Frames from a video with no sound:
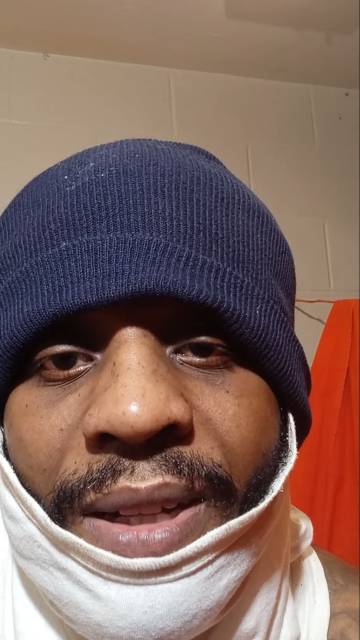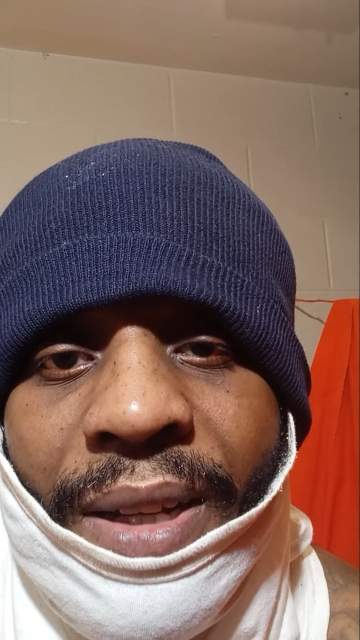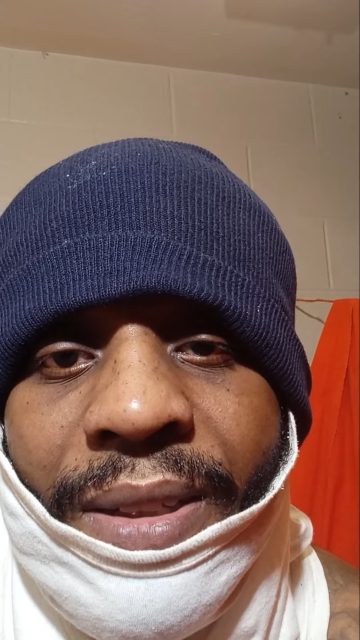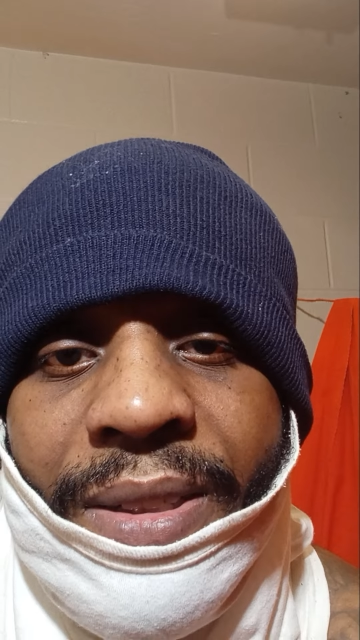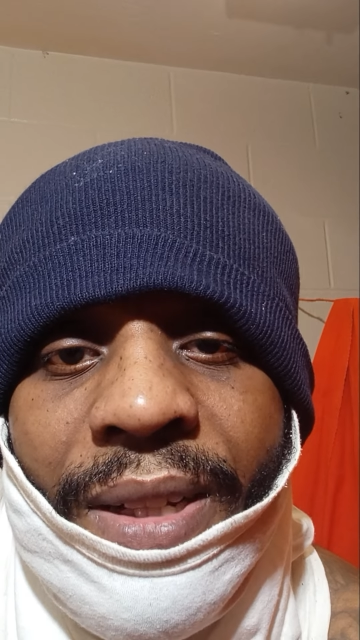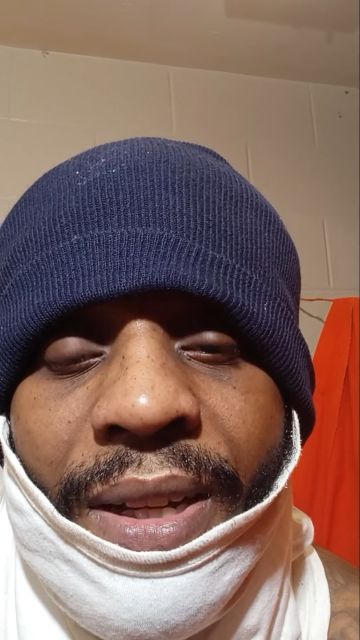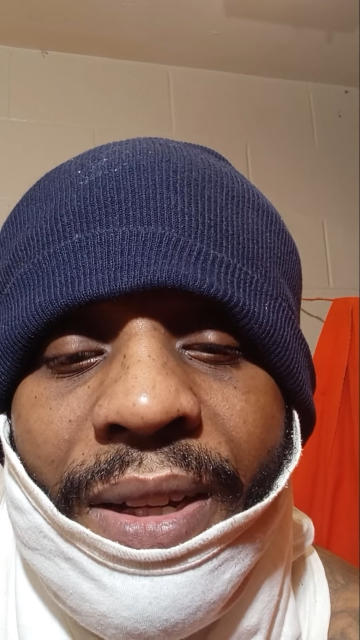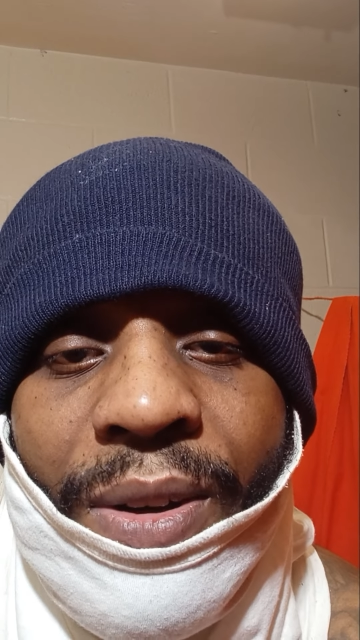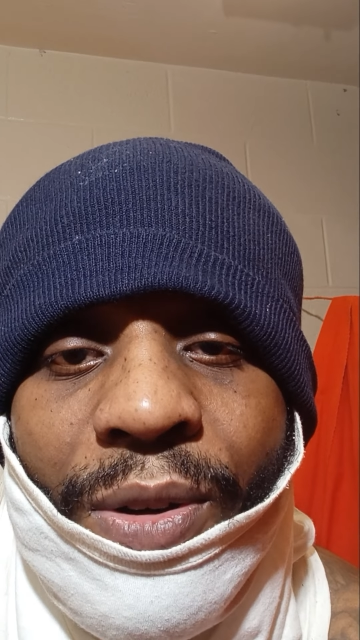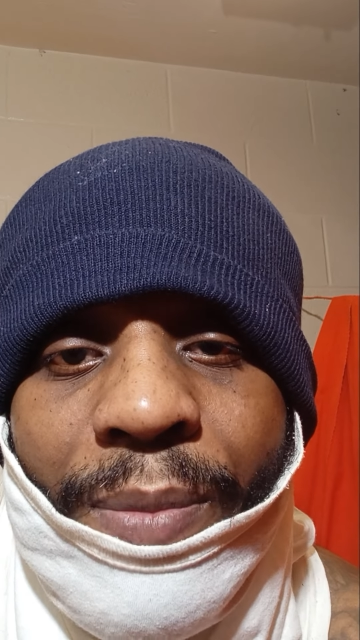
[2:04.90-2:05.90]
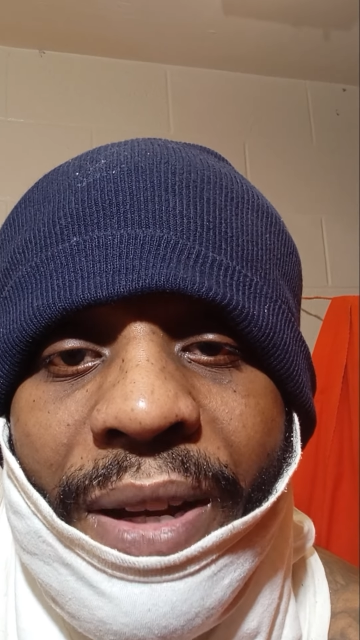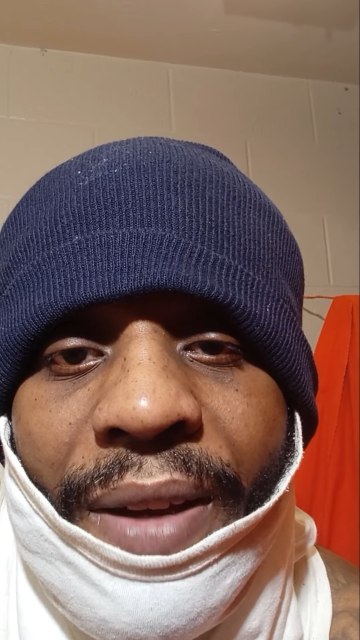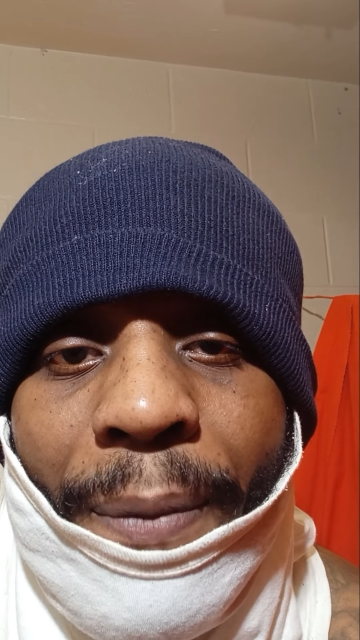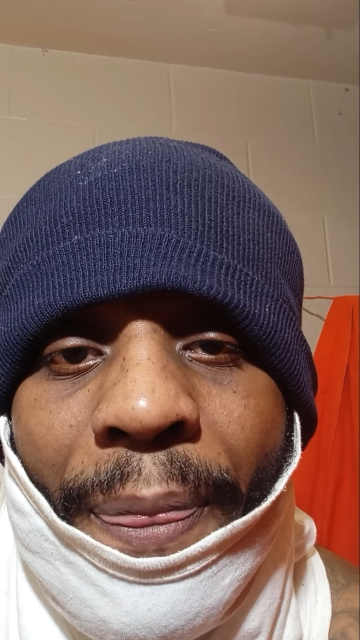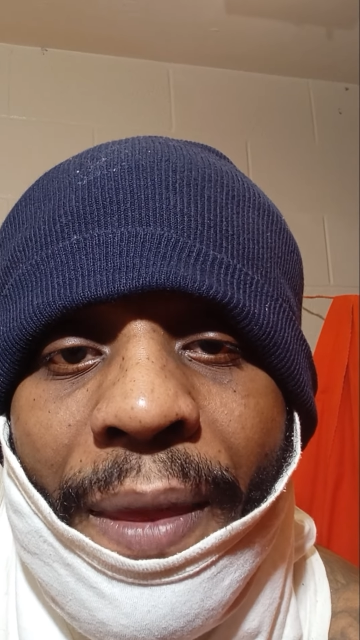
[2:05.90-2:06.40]
like the saying goes,
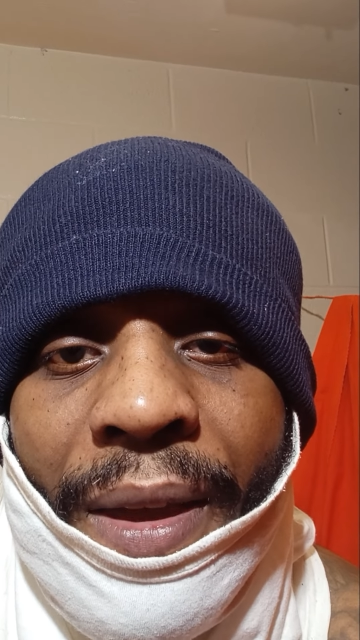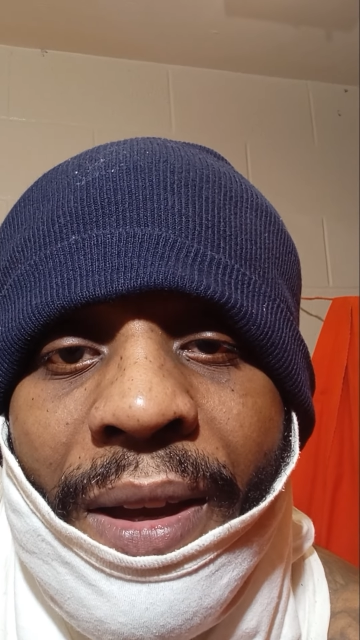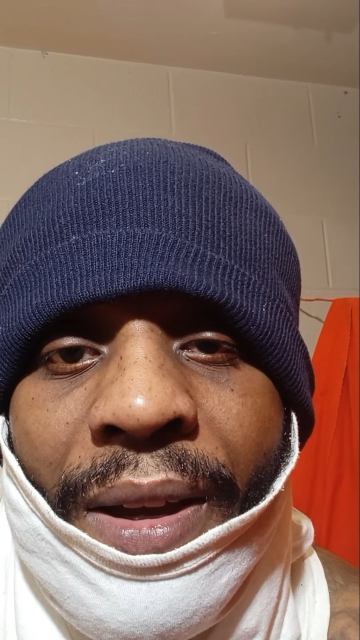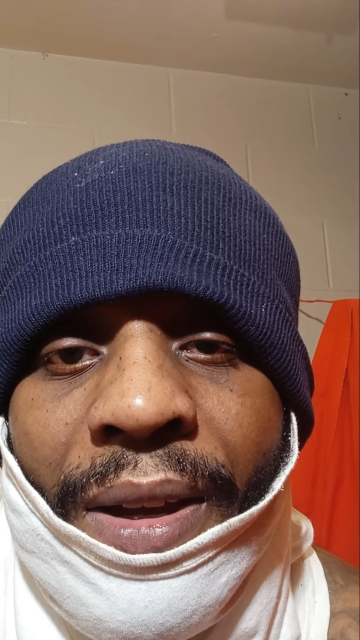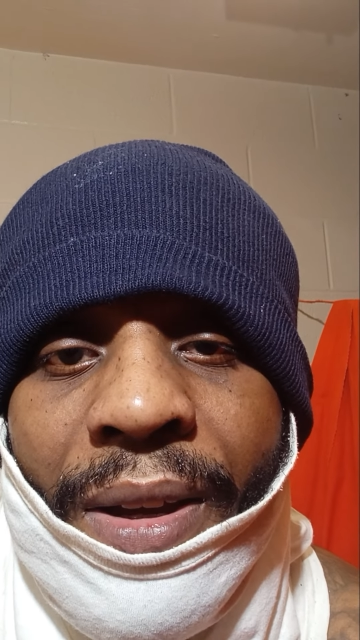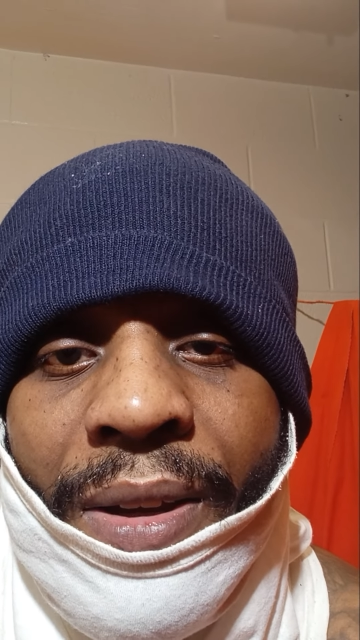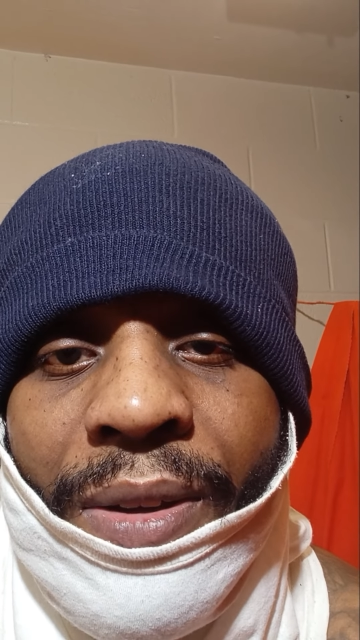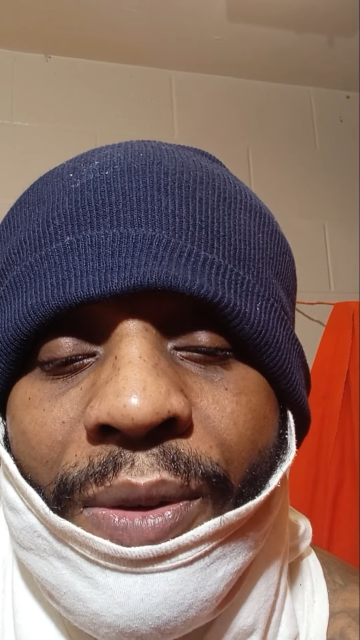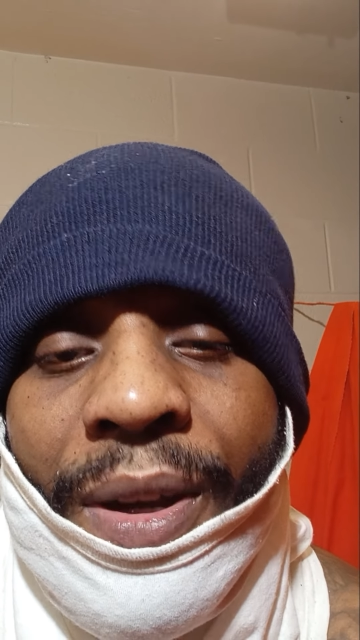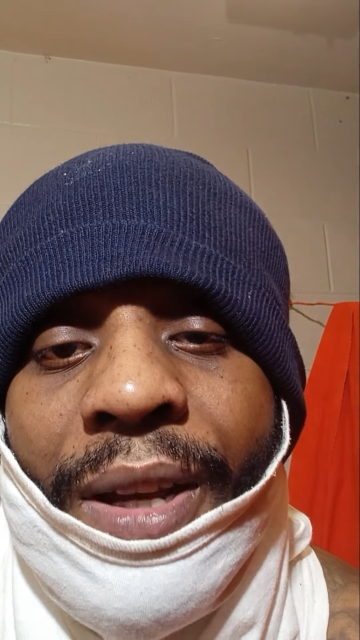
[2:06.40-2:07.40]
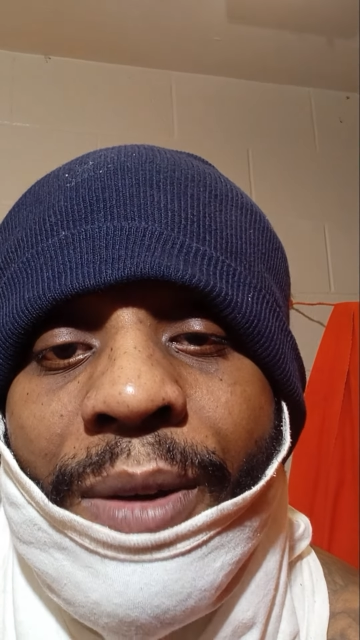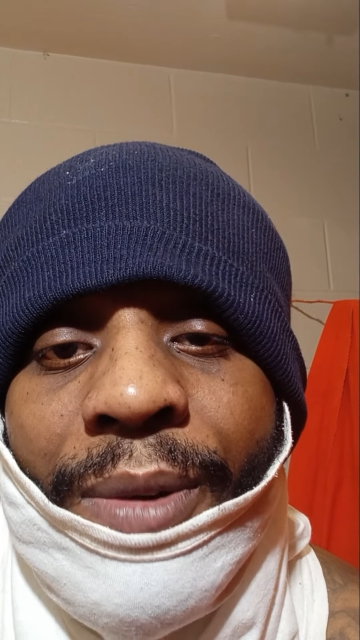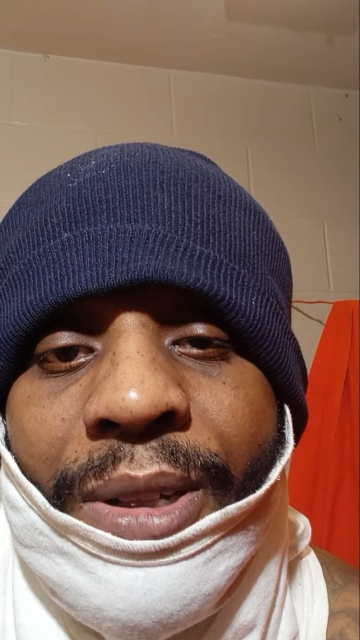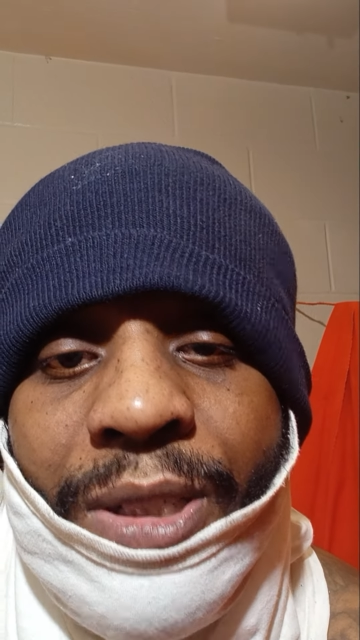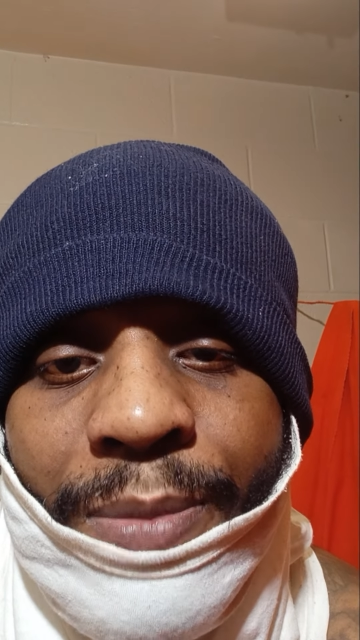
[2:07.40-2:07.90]
man. You hang
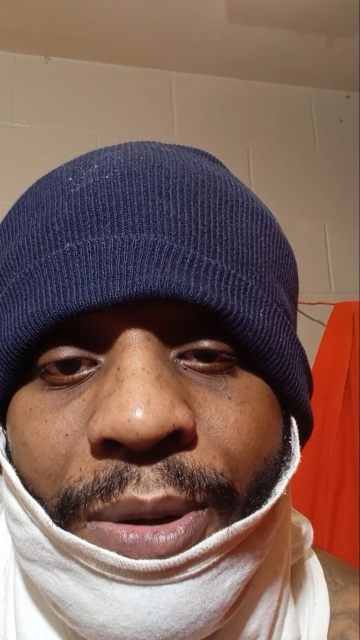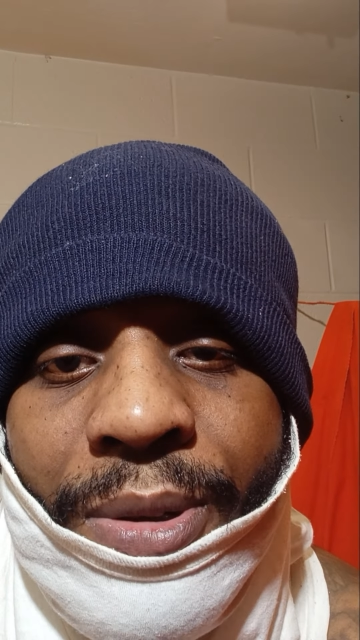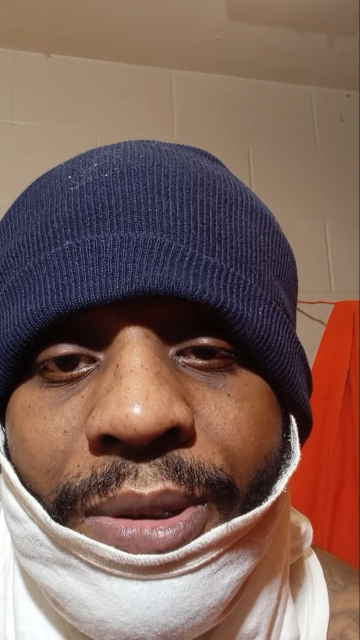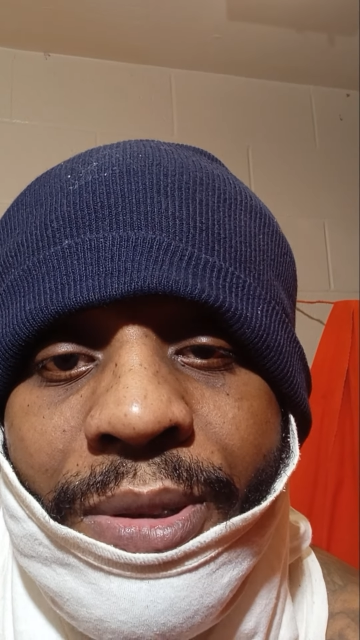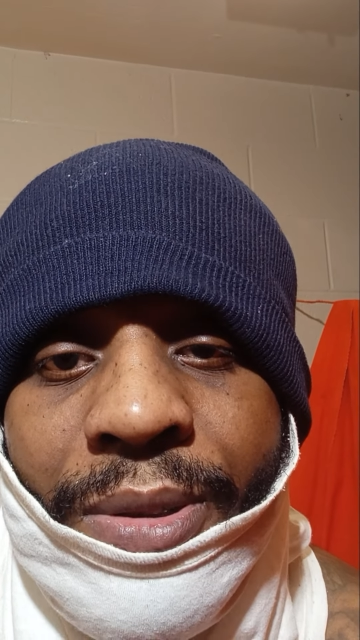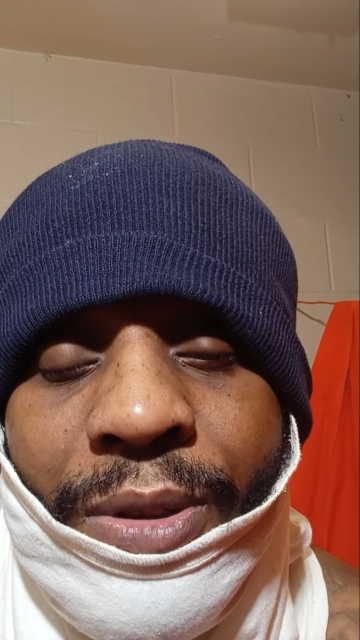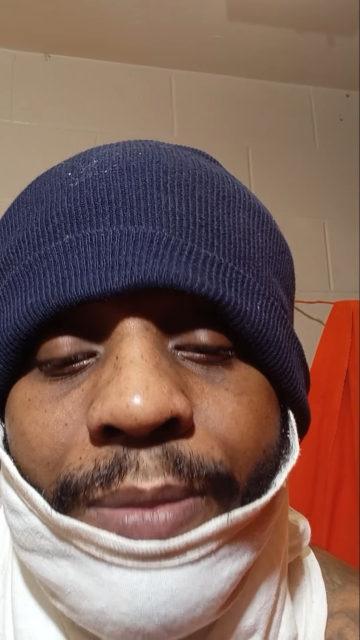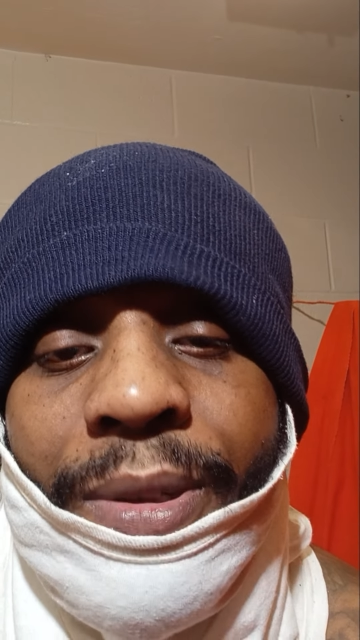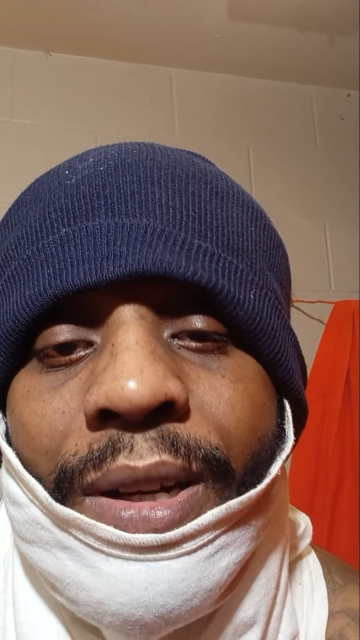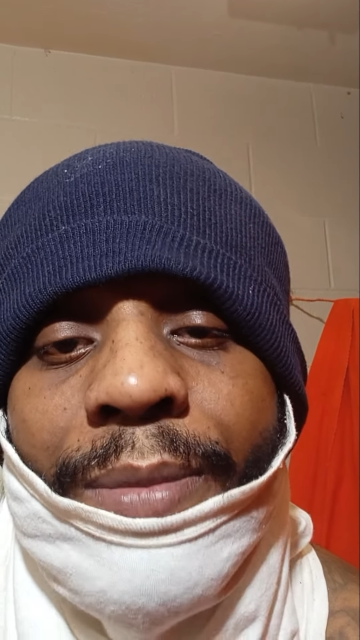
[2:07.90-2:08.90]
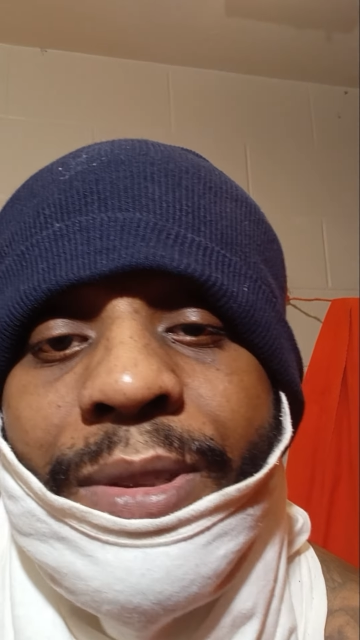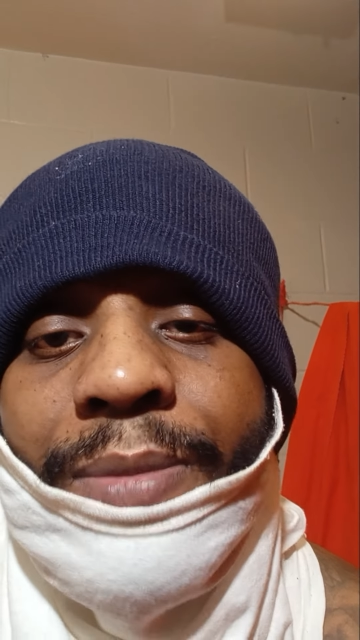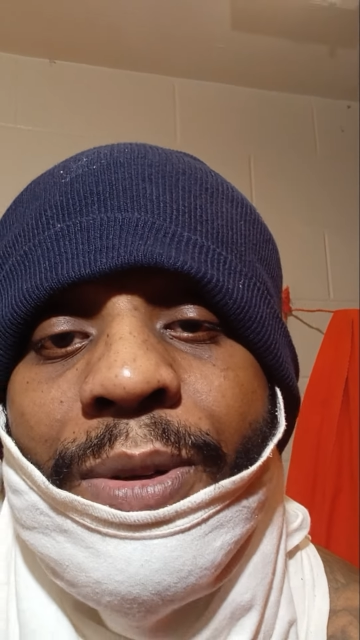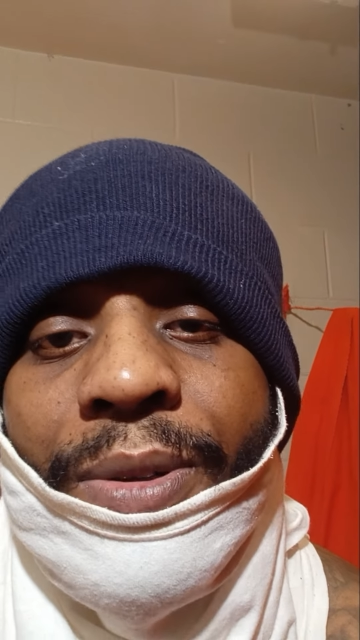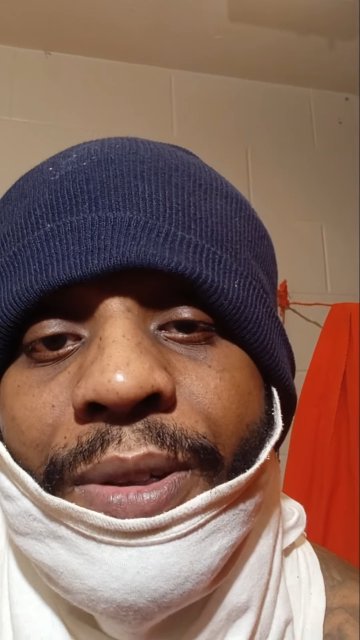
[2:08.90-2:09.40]
around smokers, you become a
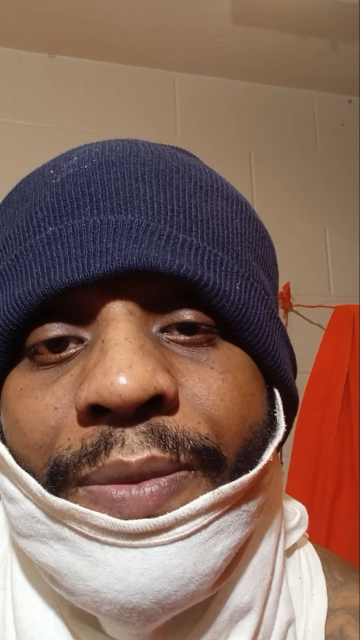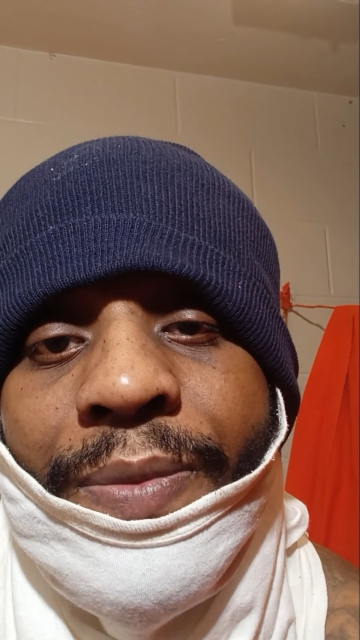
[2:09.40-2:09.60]
smoker.